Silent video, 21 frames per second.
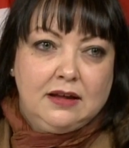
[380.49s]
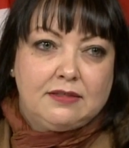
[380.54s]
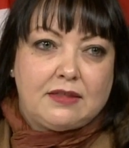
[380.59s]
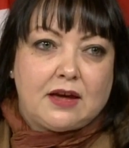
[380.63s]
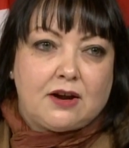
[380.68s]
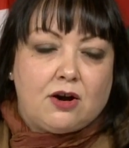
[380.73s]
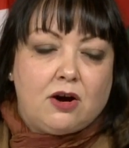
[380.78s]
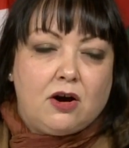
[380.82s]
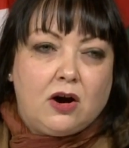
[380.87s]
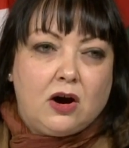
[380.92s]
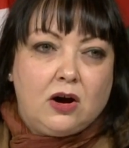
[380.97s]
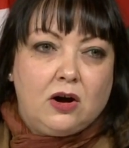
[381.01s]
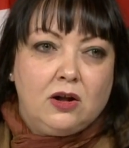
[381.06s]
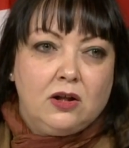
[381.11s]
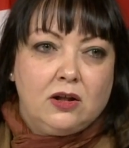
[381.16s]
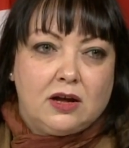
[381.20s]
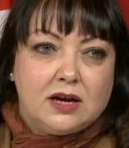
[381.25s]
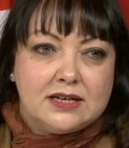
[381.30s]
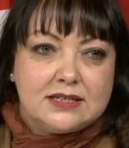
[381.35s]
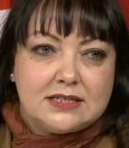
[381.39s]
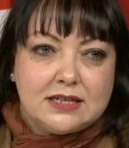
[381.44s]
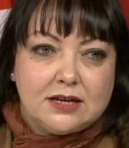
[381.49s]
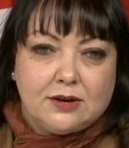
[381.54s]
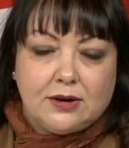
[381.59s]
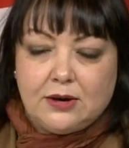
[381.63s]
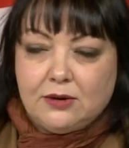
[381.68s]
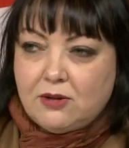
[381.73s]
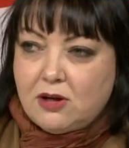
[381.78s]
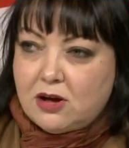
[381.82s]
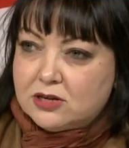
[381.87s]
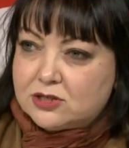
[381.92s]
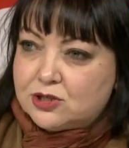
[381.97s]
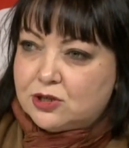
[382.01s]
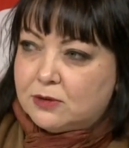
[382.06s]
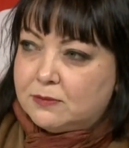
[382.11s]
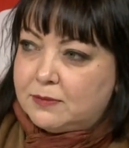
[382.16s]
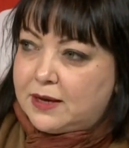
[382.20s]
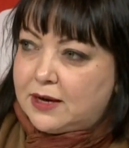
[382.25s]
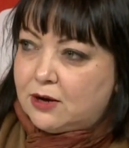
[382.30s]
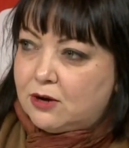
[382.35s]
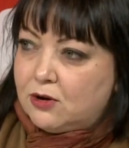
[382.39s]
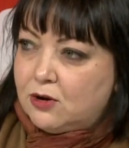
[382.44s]
that all Ontario
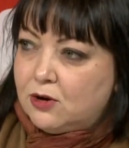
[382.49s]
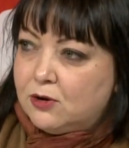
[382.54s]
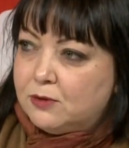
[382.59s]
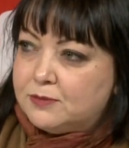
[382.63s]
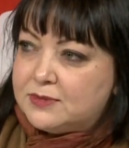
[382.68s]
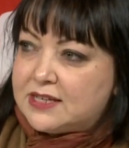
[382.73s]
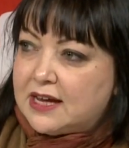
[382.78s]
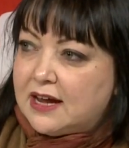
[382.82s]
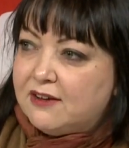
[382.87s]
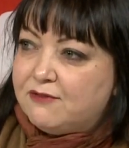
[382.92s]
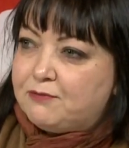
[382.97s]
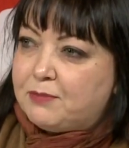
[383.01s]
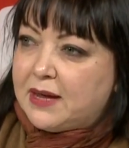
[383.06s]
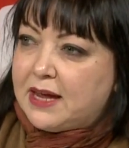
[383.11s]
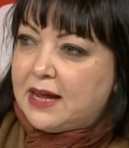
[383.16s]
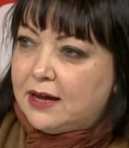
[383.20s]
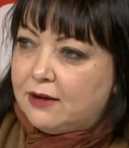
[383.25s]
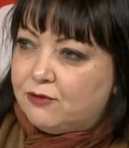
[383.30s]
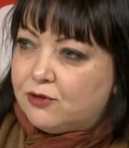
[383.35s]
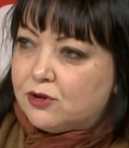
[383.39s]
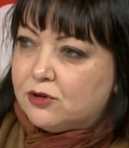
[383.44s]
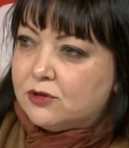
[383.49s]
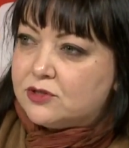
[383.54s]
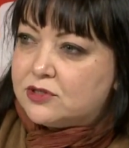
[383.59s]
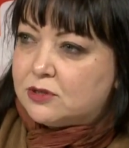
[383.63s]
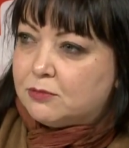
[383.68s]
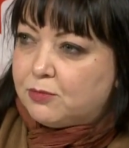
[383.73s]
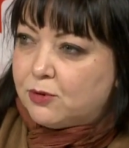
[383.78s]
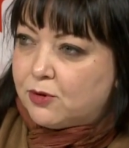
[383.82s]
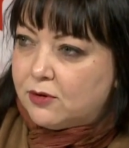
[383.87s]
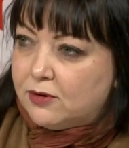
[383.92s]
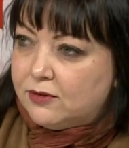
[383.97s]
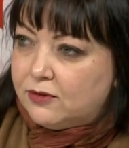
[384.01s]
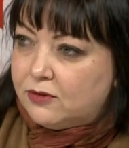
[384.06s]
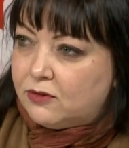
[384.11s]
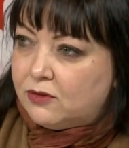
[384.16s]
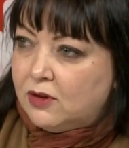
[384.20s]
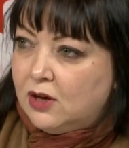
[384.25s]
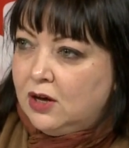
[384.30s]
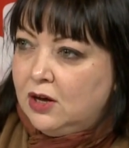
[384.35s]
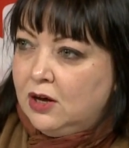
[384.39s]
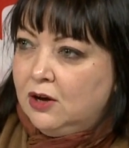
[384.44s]
long-term care homes have behavioral
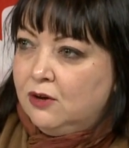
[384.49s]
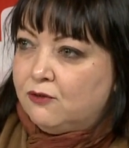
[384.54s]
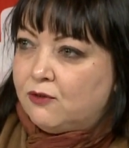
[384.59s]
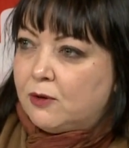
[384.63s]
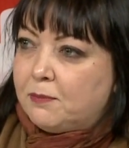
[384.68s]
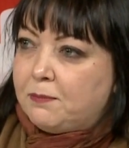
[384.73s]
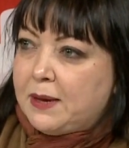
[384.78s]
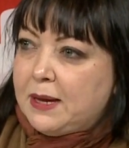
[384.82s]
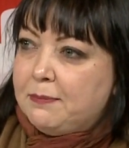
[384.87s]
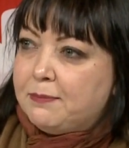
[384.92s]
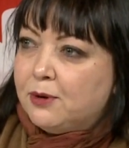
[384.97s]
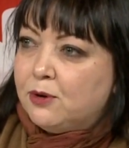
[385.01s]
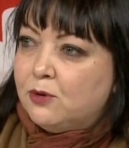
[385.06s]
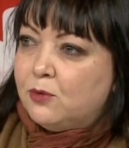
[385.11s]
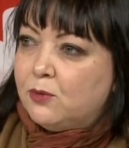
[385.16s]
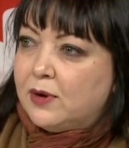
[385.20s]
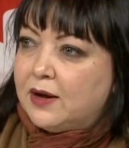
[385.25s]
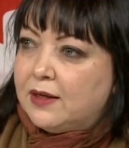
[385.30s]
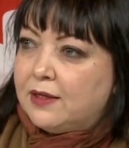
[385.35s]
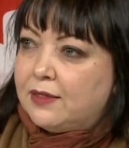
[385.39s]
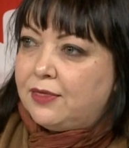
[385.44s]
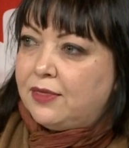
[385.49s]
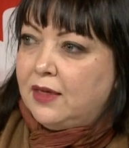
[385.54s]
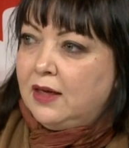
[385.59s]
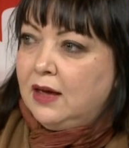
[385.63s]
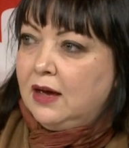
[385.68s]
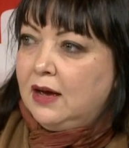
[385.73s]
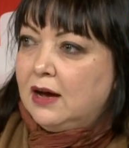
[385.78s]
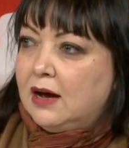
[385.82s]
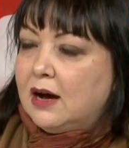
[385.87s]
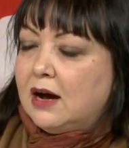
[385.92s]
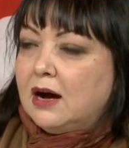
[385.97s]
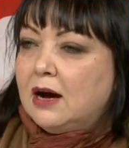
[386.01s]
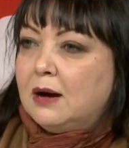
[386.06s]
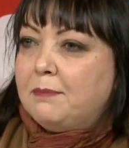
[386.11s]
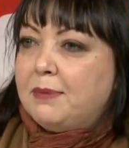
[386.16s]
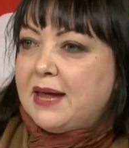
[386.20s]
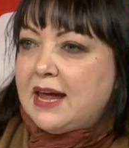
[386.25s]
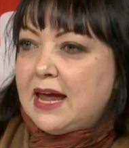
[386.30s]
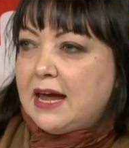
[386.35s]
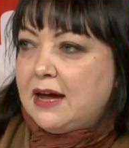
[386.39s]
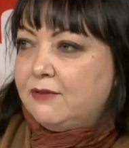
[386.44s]
supports for people with
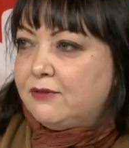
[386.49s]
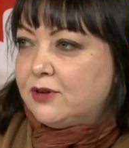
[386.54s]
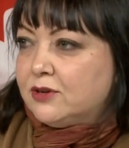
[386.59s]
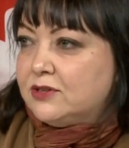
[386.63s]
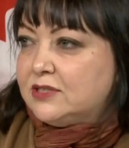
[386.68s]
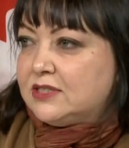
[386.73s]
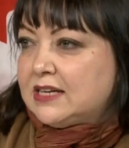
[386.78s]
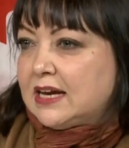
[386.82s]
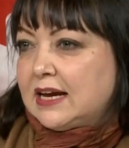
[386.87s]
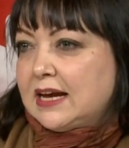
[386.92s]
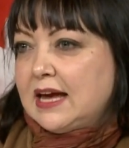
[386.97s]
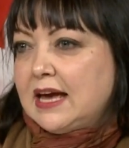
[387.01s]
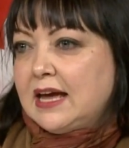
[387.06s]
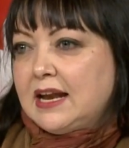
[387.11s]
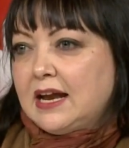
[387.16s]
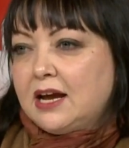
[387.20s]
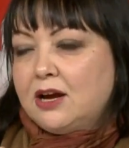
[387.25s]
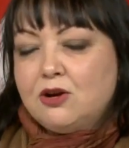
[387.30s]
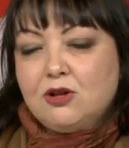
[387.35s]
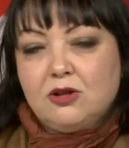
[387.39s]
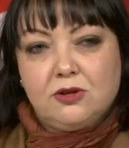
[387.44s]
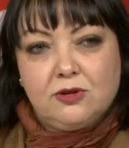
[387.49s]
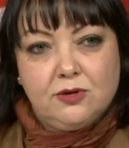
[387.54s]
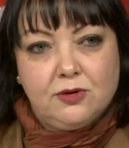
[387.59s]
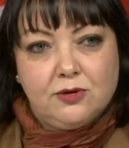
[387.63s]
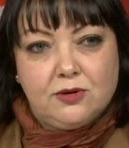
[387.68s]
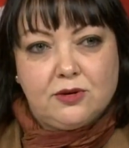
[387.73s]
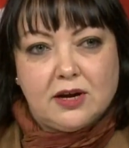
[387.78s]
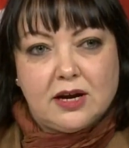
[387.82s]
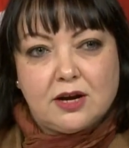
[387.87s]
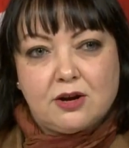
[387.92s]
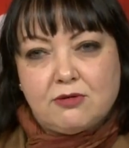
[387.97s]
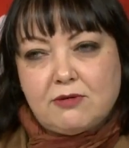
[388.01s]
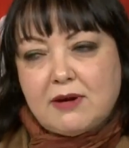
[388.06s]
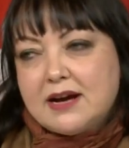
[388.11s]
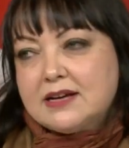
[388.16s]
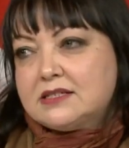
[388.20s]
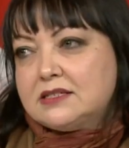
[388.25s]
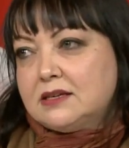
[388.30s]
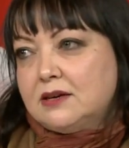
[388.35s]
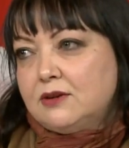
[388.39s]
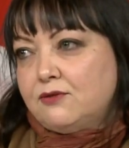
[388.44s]
behaviors that can include
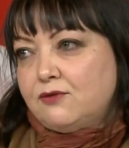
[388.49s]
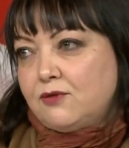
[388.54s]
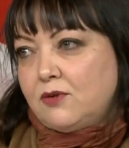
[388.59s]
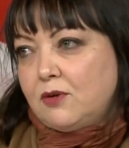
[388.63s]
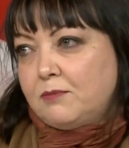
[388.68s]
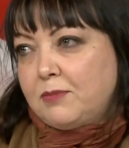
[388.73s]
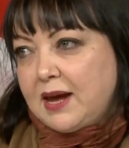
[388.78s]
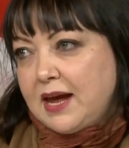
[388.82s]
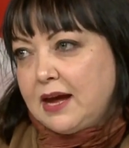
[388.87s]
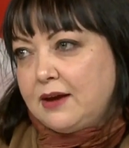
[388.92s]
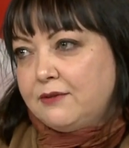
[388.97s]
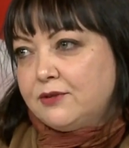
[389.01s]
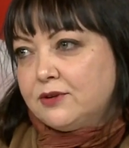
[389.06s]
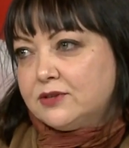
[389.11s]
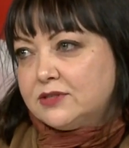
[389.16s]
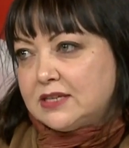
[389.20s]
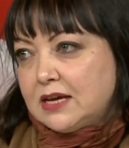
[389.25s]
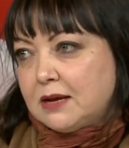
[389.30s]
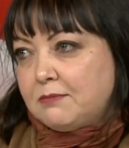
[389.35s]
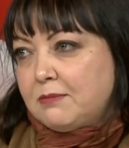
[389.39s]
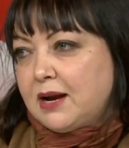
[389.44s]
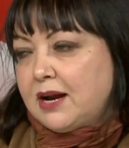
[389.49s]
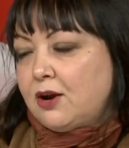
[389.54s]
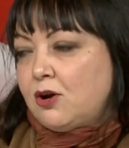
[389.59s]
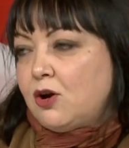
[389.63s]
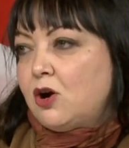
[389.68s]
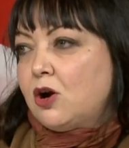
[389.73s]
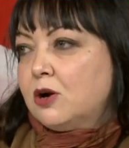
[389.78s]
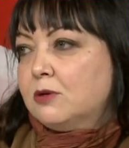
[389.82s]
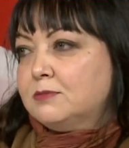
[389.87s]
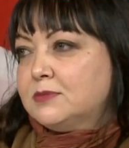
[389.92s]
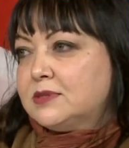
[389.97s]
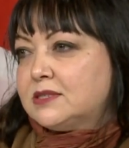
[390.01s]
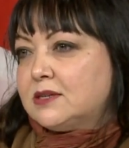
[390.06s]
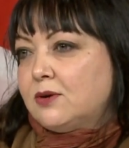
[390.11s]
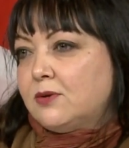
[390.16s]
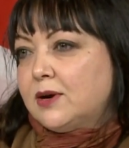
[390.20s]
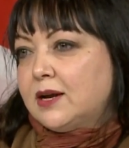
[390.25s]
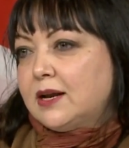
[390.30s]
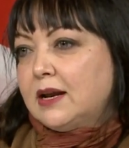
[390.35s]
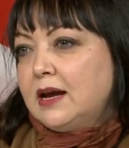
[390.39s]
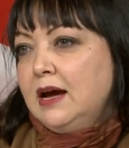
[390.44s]
aggressive behaviors that might harm
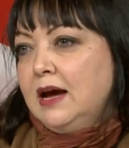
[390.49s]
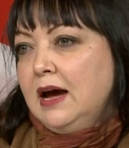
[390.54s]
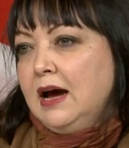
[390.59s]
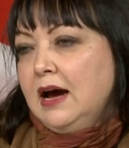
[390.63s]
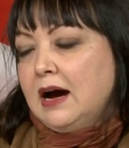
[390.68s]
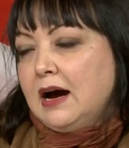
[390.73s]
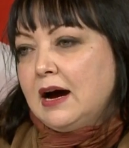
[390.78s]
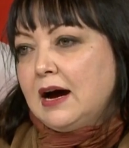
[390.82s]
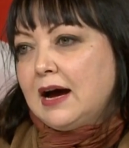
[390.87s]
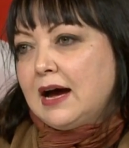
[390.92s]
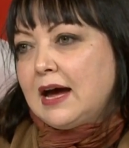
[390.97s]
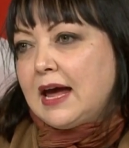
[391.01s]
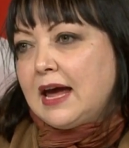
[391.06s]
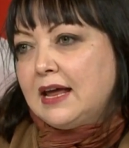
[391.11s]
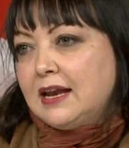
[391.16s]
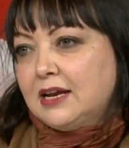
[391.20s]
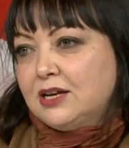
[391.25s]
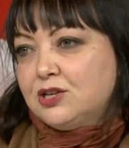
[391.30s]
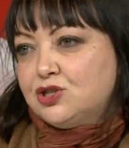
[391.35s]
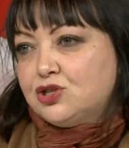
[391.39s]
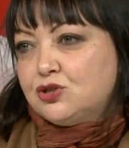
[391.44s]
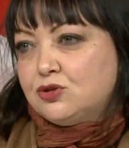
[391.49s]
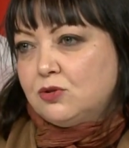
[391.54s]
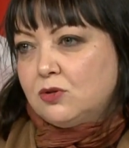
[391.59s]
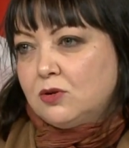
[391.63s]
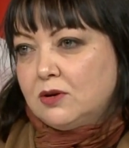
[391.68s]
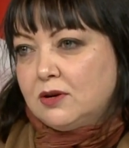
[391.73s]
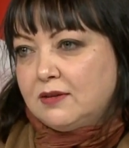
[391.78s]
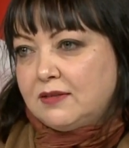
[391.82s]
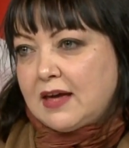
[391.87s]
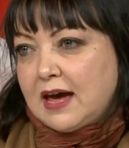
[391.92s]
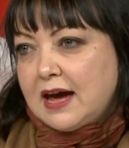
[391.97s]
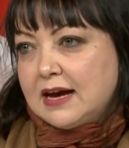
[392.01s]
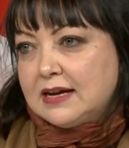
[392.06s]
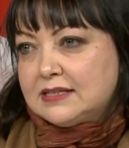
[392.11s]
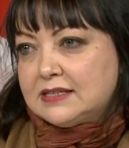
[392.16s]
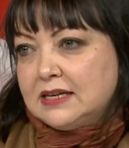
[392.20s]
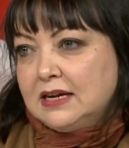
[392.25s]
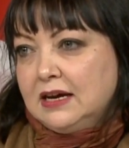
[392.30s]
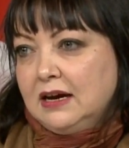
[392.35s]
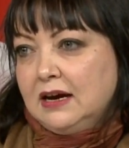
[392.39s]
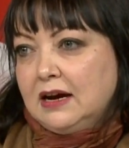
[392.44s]
someone, and ensure
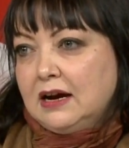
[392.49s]
that